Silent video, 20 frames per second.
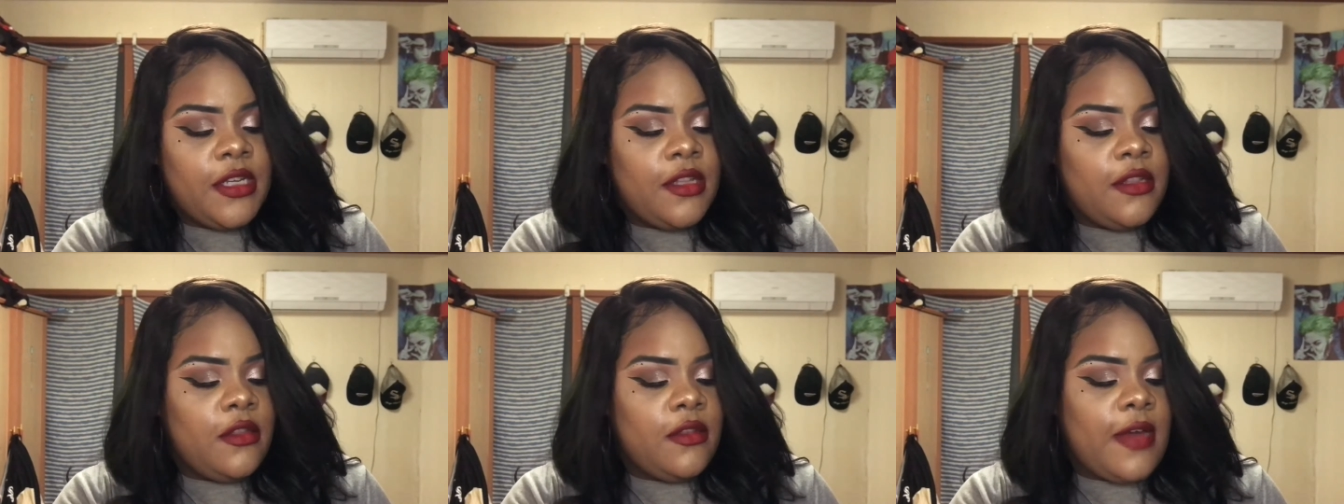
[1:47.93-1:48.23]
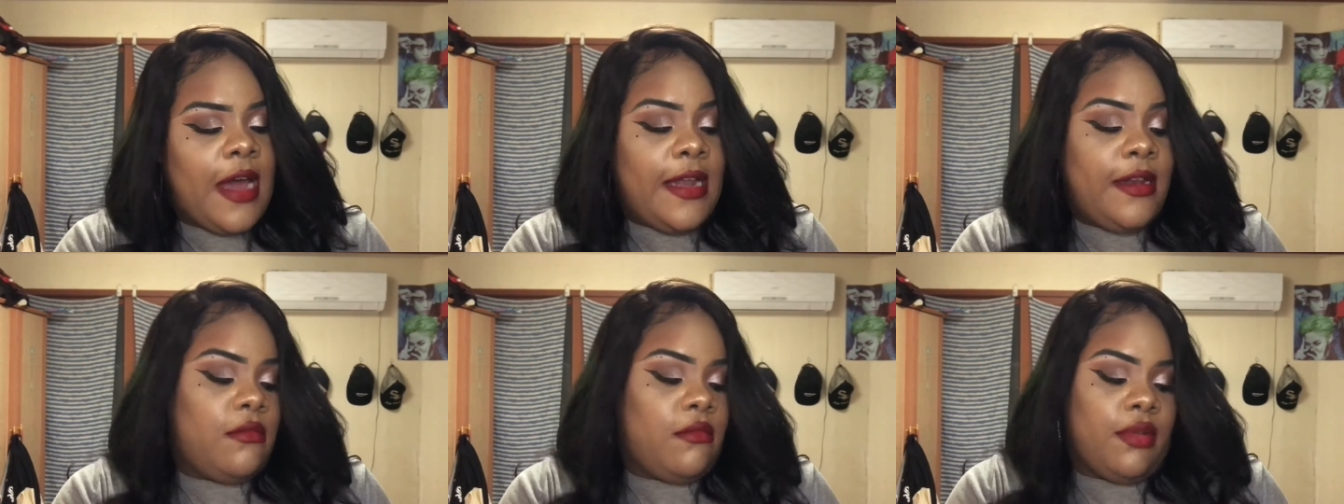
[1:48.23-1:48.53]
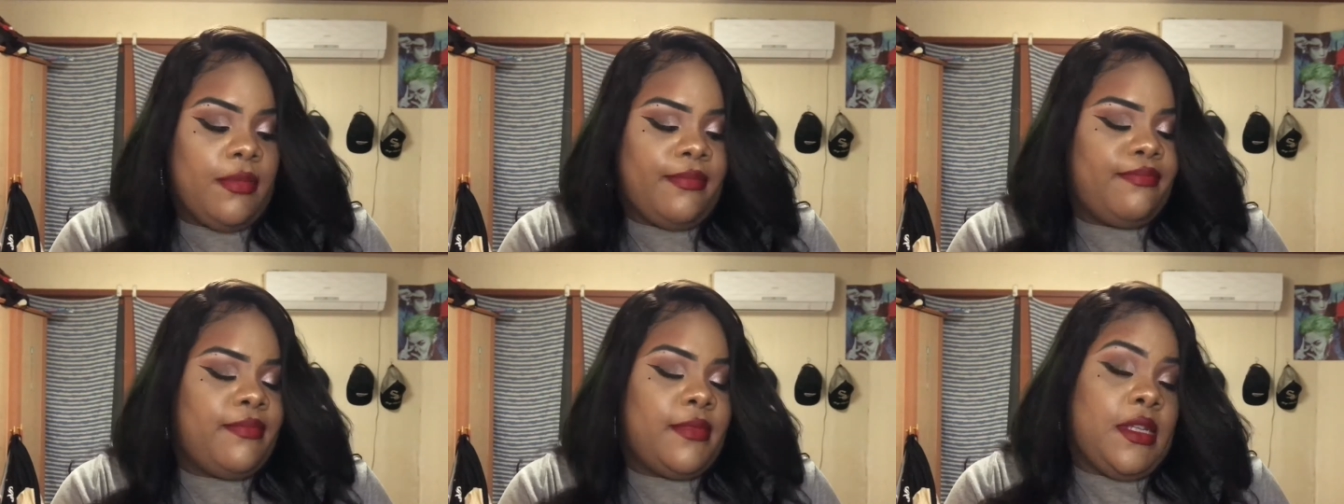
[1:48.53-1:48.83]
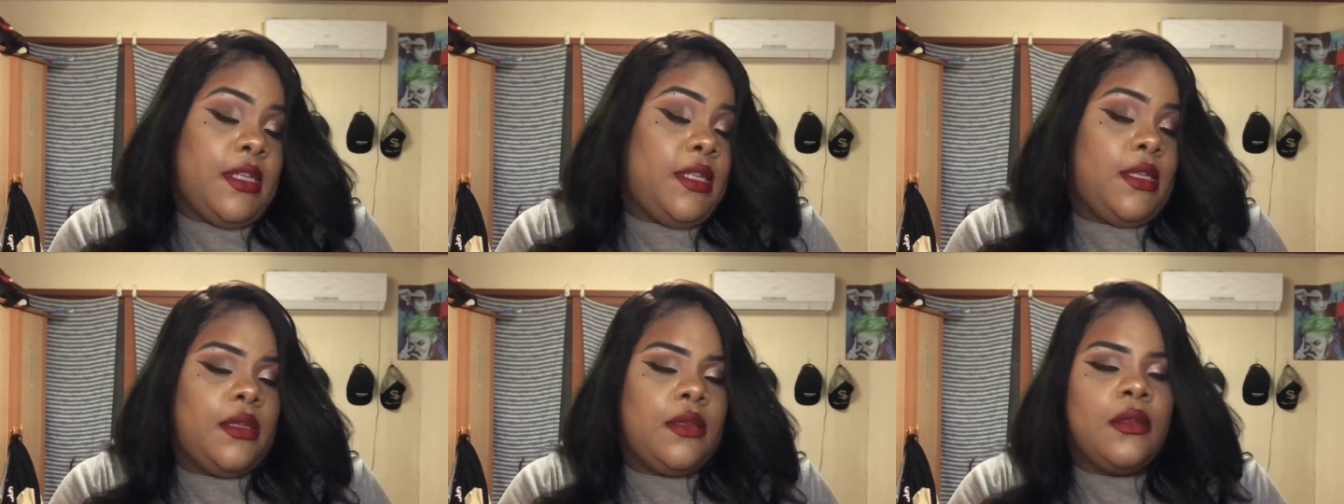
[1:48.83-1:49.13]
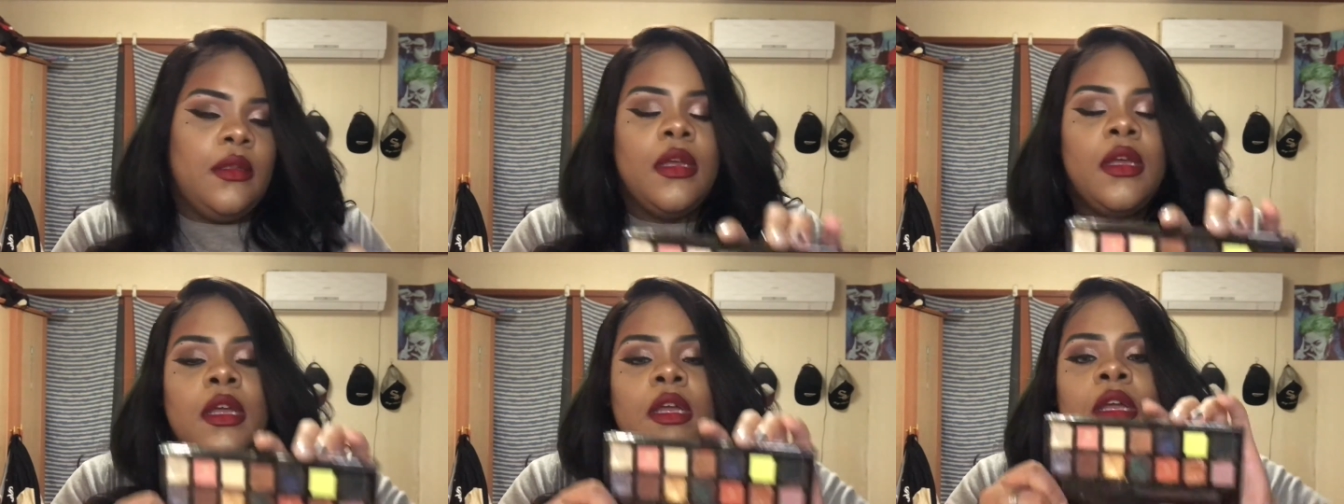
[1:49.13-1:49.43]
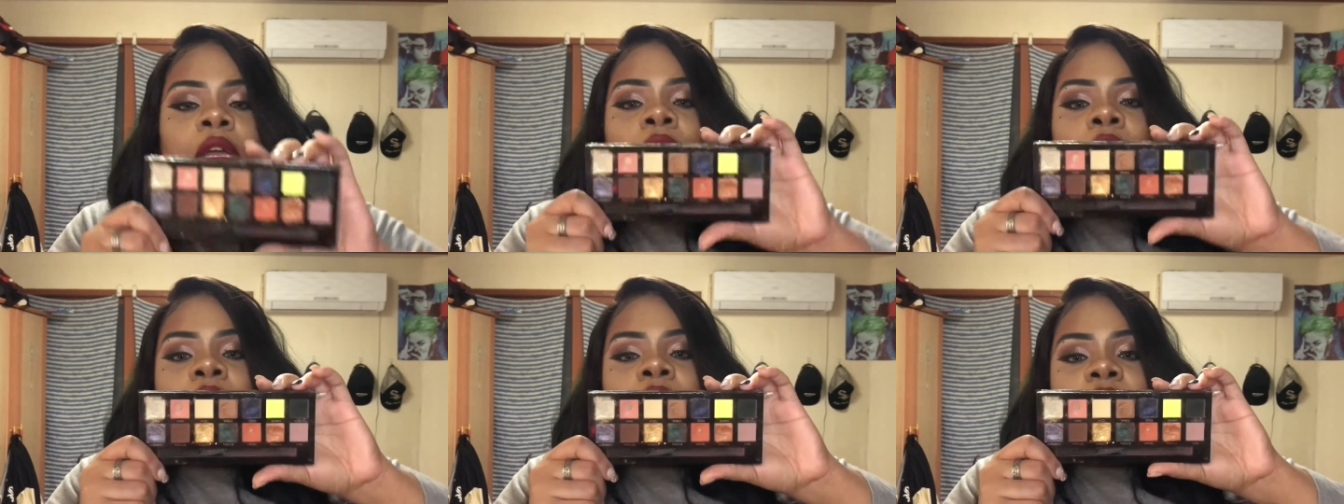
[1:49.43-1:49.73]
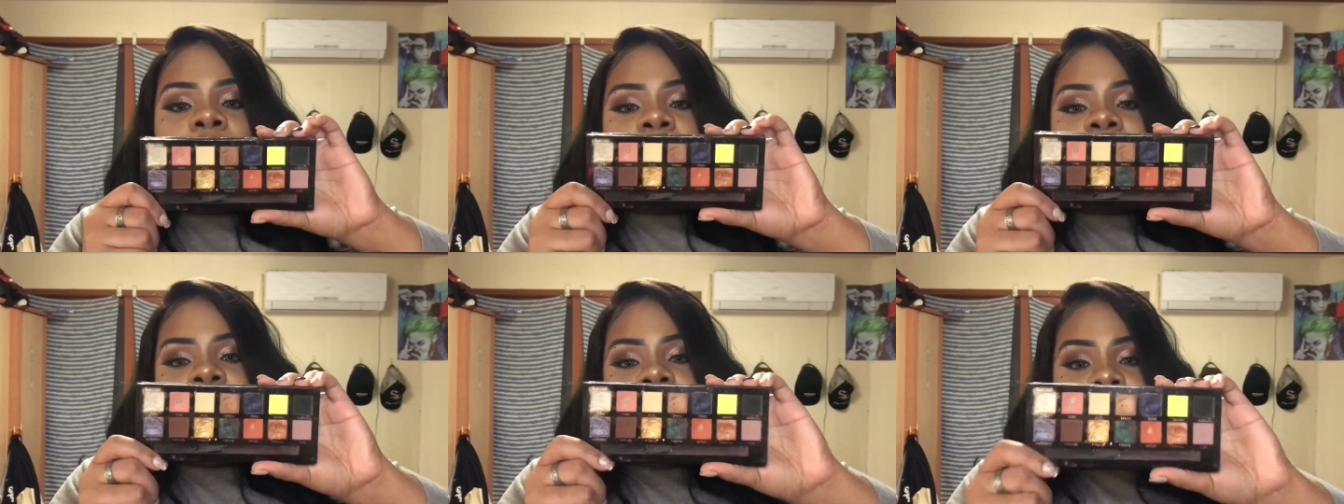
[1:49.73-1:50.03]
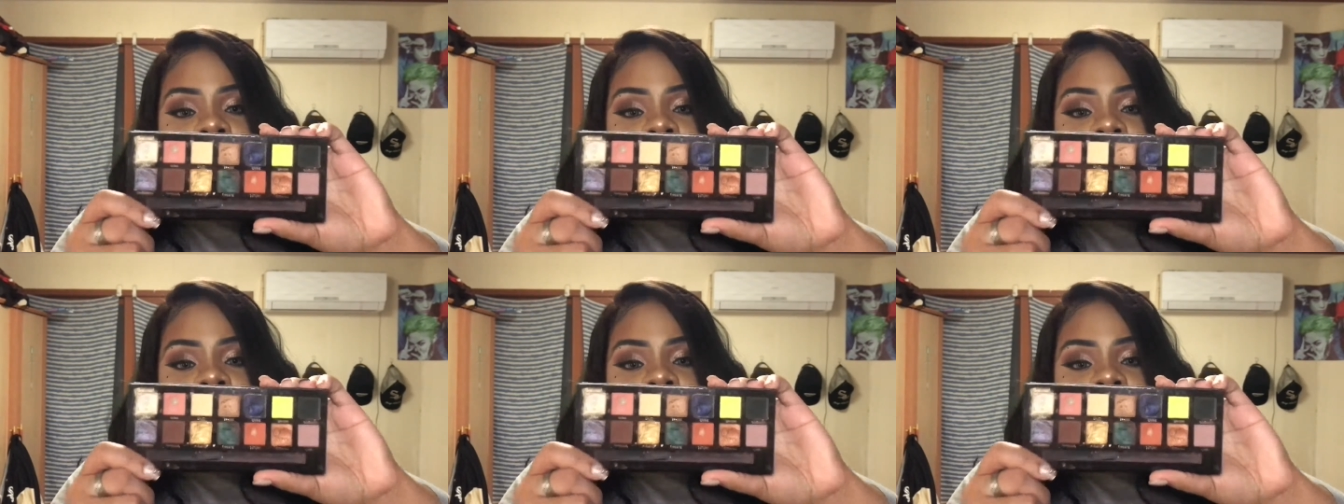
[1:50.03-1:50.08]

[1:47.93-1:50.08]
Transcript: because clearly I